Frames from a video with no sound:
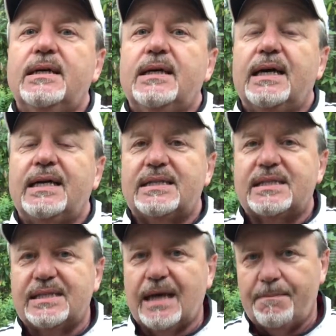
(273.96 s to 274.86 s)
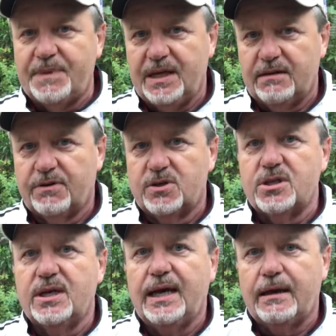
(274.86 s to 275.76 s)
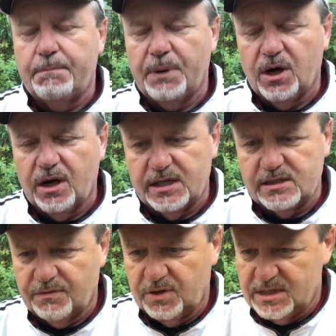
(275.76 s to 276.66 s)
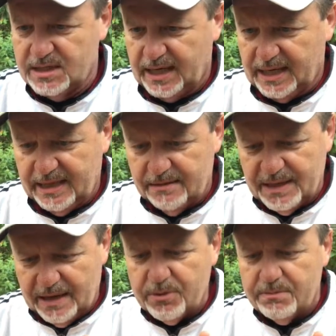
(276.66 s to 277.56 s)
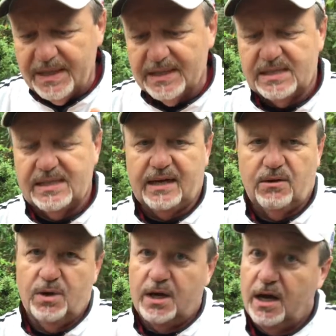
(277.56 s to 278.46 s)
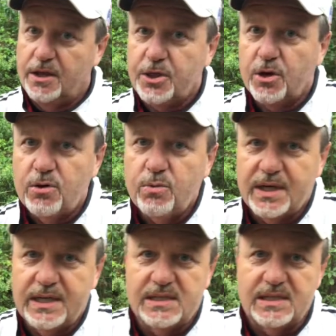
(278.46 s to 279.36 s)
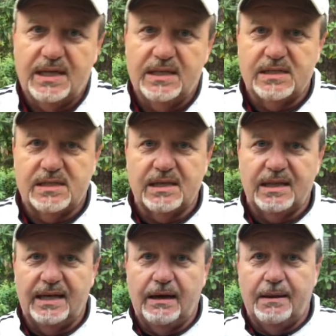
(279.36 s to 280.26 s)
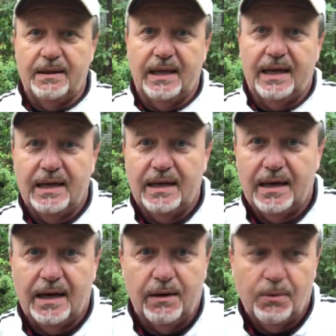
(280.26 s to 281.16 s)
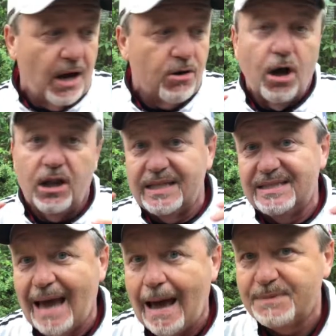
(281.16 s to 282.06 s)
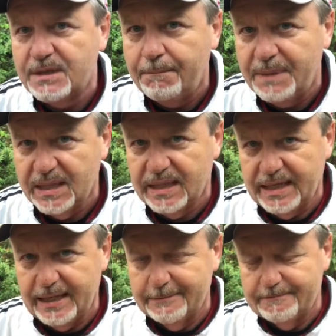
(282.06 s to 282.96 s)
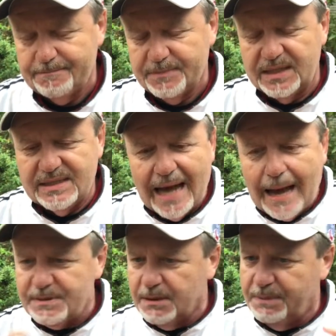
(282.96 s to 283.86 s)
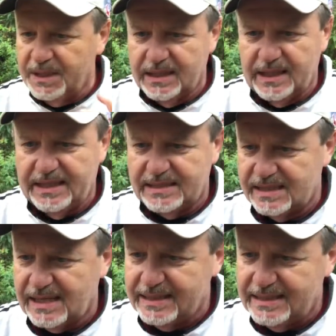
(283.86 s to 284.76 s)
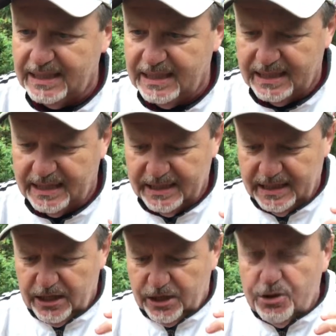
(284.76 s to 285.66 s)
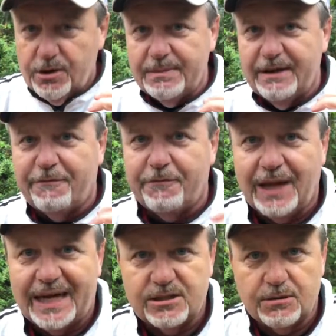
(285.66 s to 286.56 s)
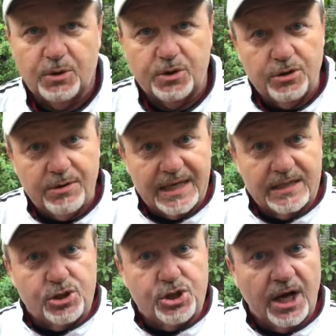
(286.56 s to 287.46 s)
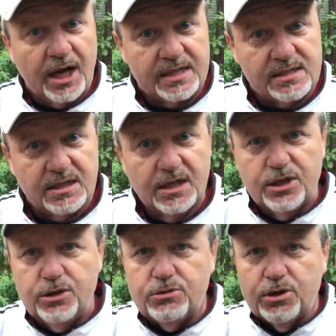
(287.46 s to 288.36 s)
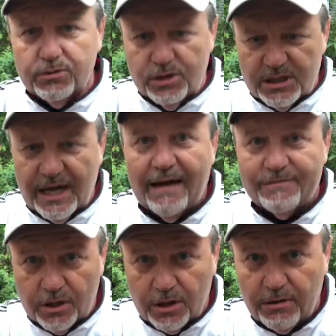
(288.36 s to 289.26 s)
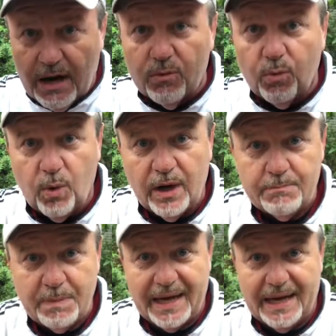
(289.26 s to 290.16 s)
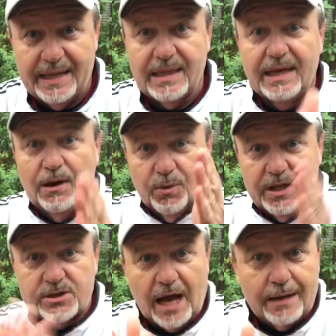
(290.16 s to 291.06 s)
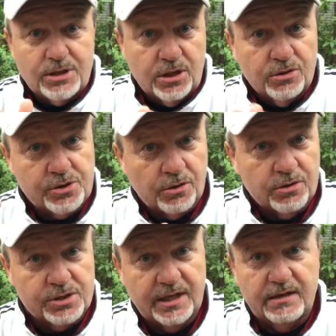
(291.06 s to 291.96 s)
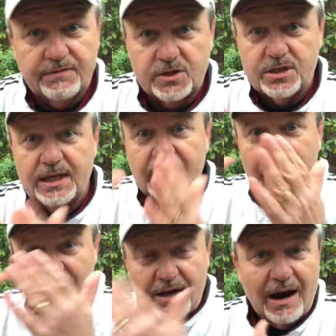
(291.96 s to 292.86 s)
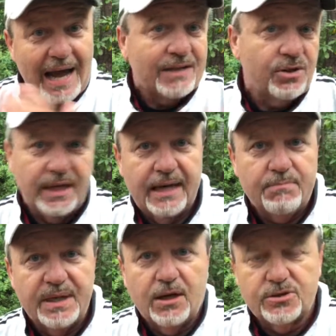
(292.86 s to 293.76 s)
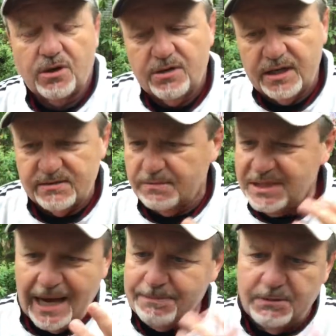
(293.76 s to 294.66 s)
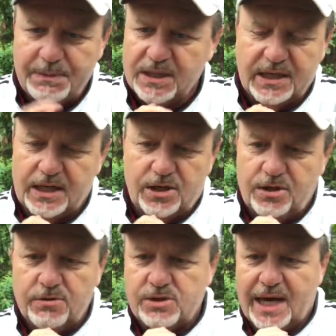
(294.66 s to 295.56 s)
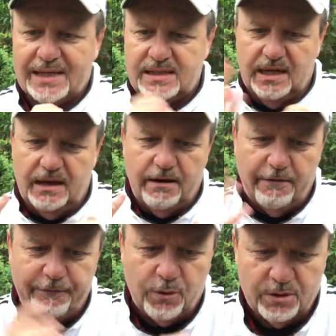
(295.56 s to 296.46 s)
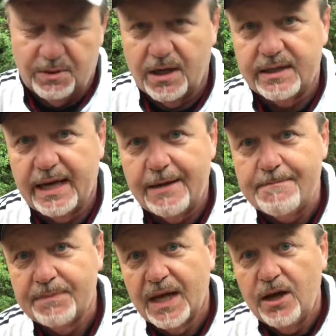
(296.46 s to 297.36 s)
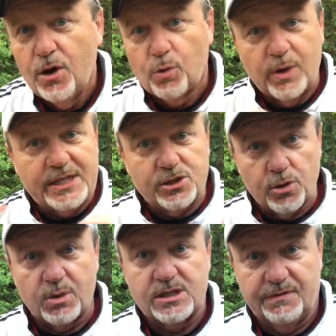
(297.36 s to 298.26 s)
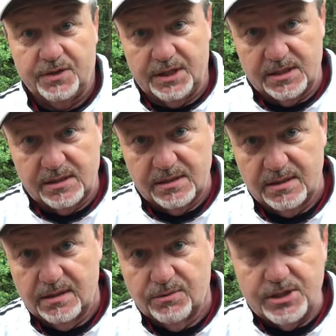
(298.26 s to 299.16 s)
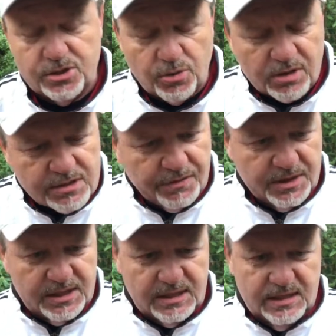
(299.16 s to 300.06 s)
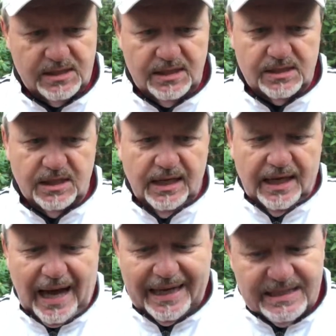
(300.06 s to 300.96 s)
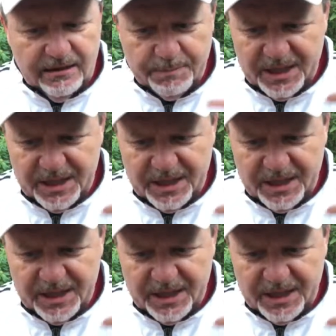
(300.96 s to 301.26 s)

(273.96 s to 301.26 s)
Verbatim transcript: accept the adversity and pause for a second. That, that would be a second one. A third one is, is the, the, uh, what I'll call adaptability. Adaptability is this idea that you can be flexible. You can adjust. You don't just have to go down one path. When there's obstacles, hurdles, and adversity, there actually can be alternatives. Adaptability, huge asset. A fourth one I'll name, resourcefulness. Resourcefulness is this idea of being